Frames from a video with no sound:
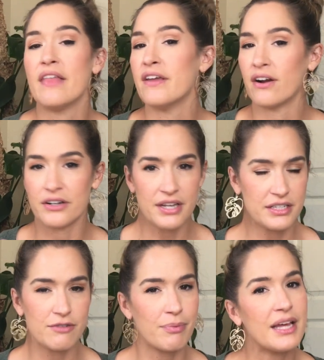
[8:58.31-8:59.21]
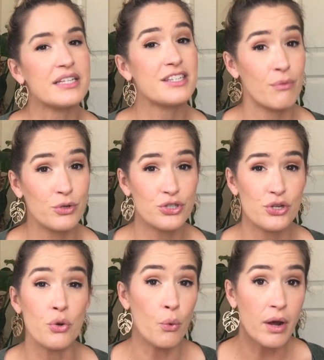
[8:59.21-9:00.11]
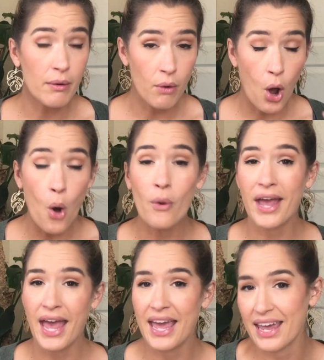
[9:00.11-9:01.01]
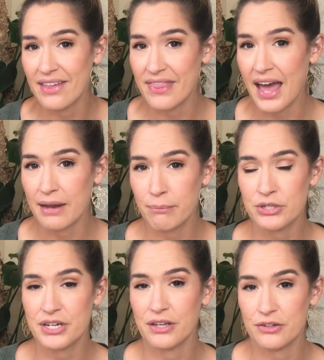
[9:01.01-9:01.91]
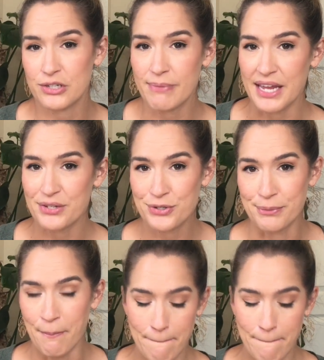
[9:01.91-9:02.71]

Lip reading: And there are tons of plants that will do okay in that particular space.